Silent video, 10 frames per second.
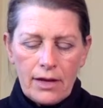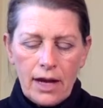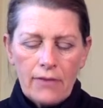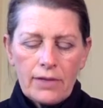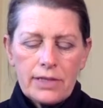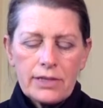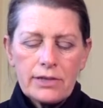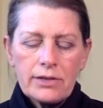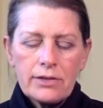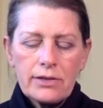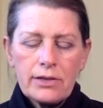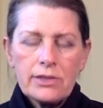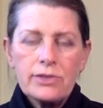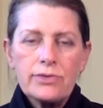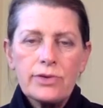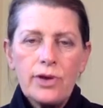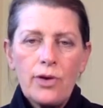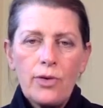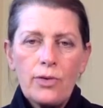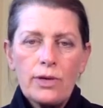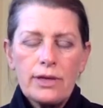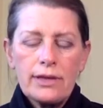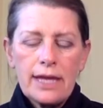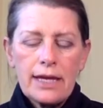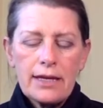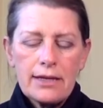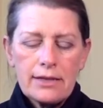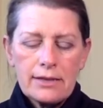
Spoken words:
a return to no thing,